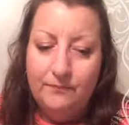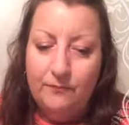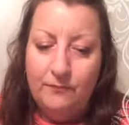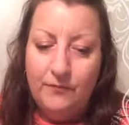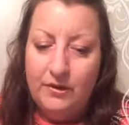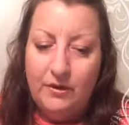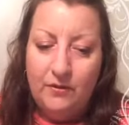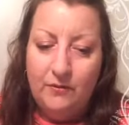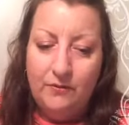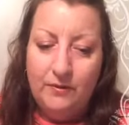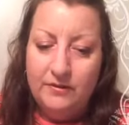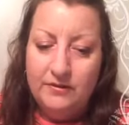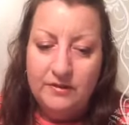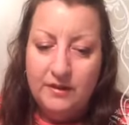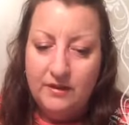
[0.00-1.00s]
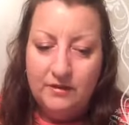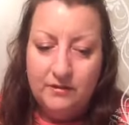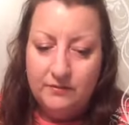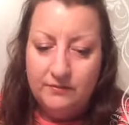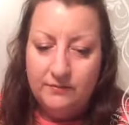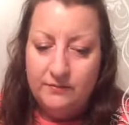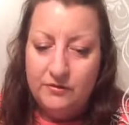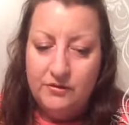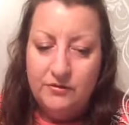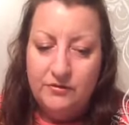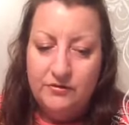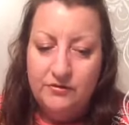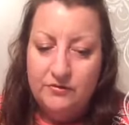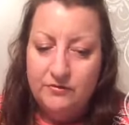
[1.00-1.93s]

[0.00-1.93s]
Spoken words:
you know, what's there to lose?